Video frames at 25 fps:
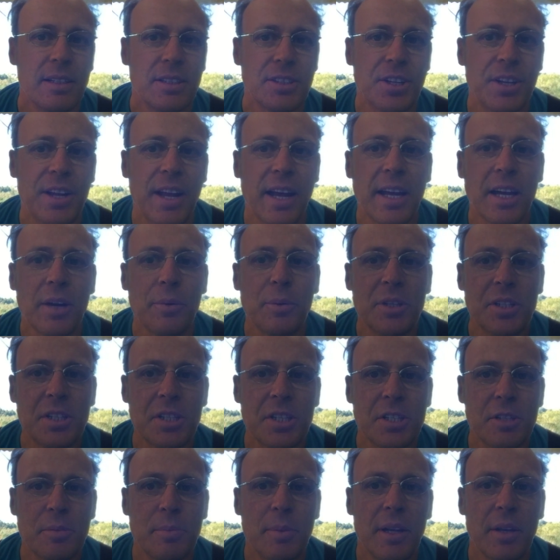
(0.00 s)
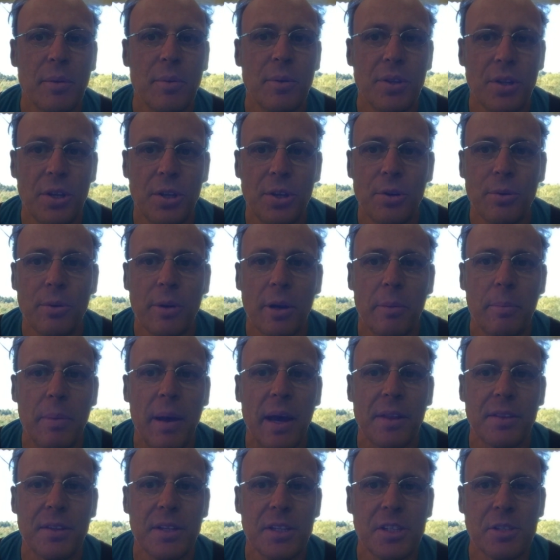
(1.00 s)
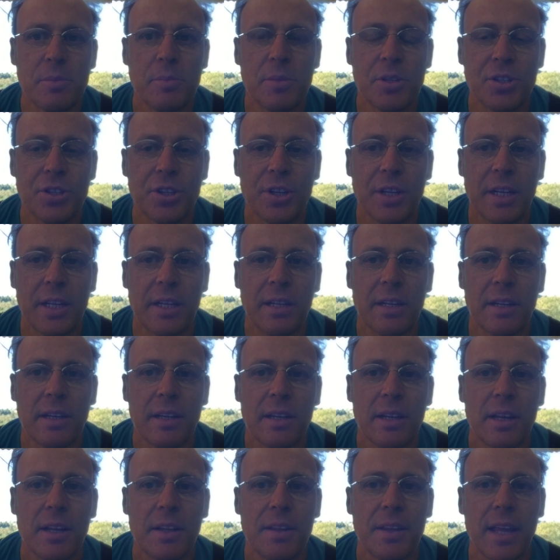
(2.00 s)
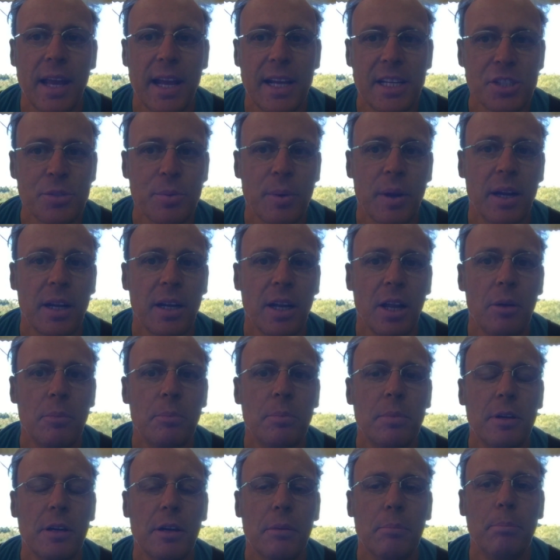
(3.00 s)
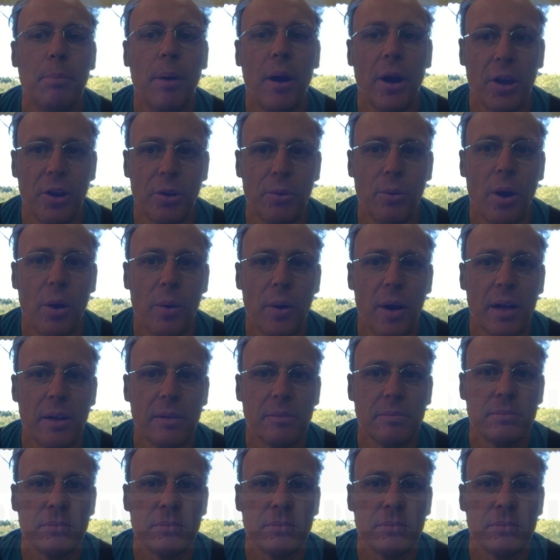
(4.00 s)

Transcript: Today I wish to speak with you about this machine, the S1Club Biorower.